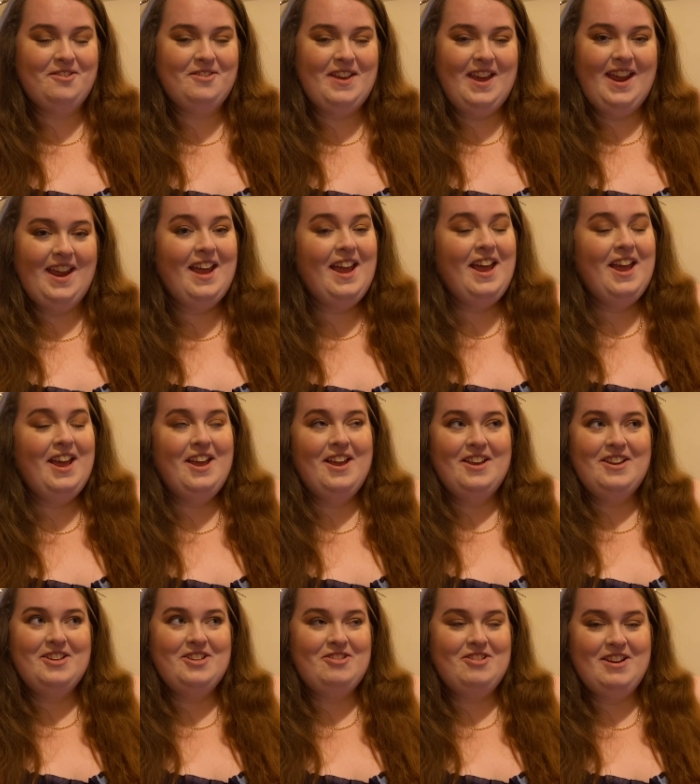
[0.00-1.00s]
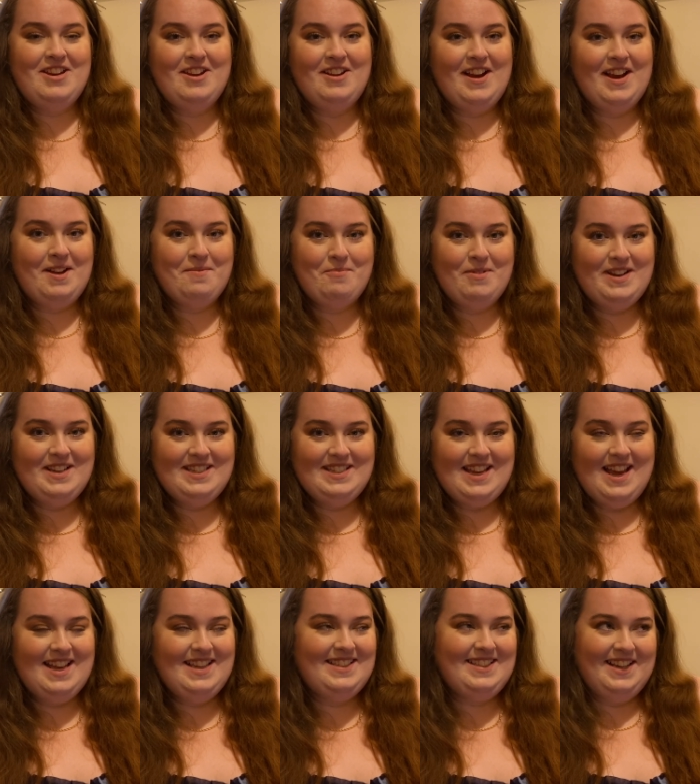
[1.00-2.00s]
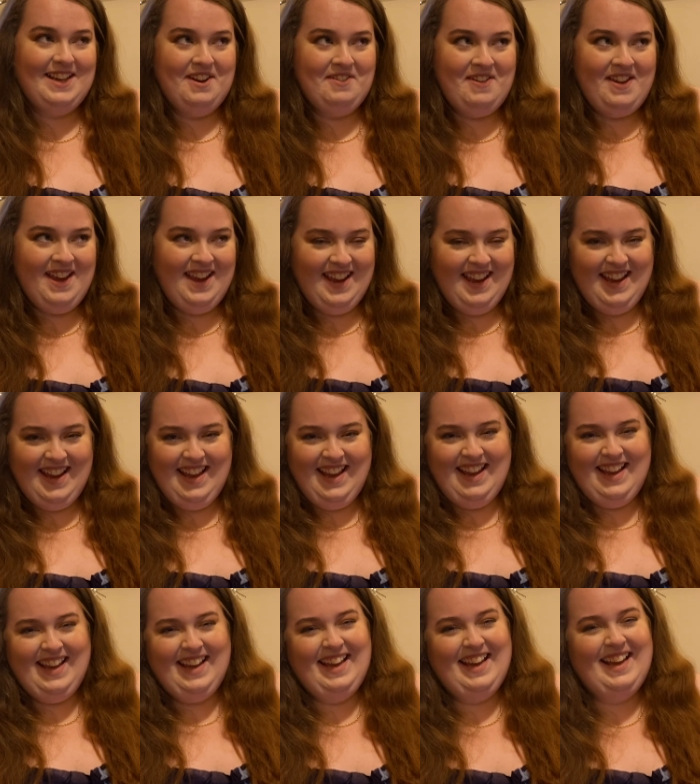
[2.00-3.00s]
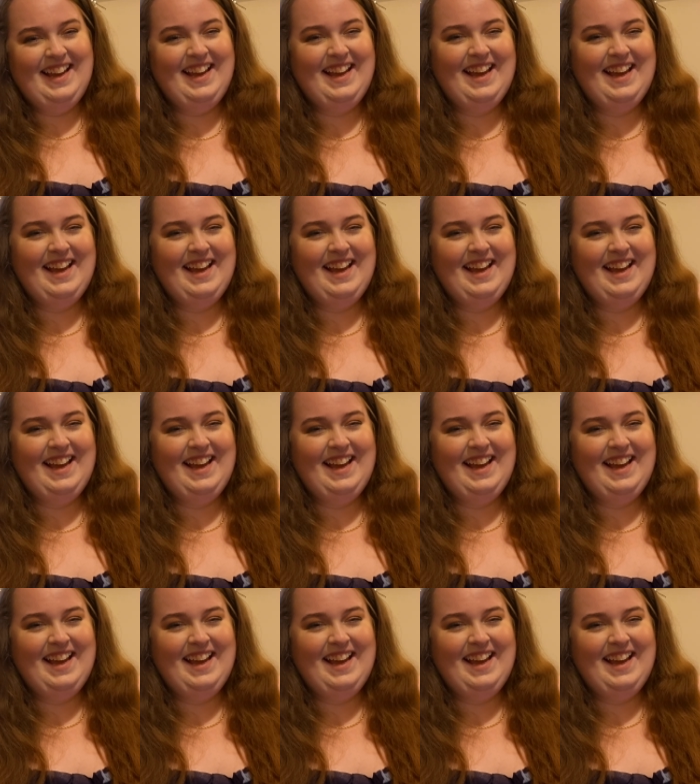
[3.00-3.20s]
They treat you like a princess. I love it.